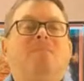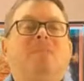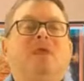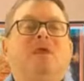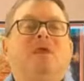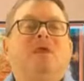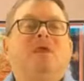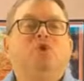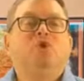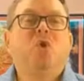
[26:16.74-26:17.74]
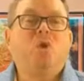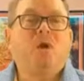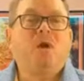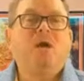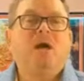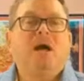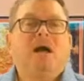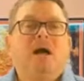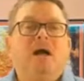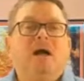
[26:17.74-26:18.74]
you're
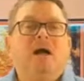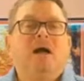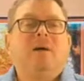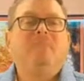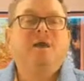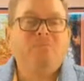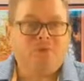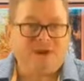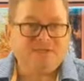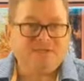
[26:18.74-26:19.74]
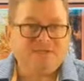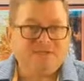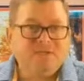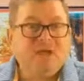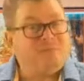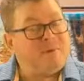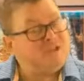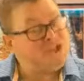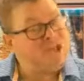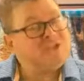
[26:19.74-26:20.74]
a better price. They might
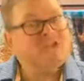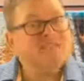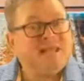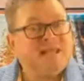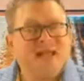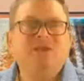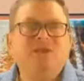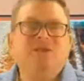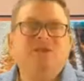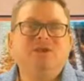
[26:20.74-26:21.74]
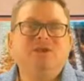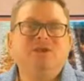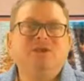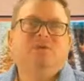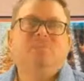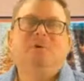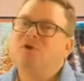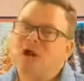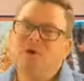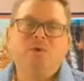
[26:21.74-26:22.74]
change because they like you, but they're not
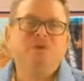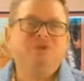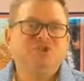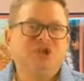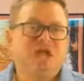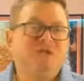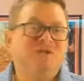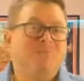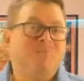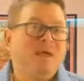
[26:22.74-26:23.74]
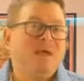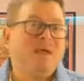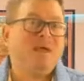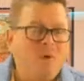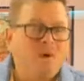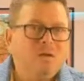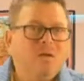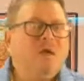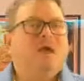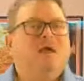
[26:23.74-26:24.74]
going to change and pay more.
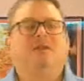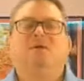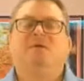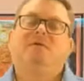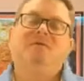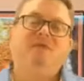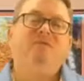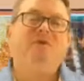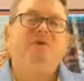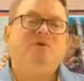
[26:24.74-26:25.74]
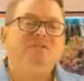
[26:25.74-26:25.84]
And therefore, you're still in a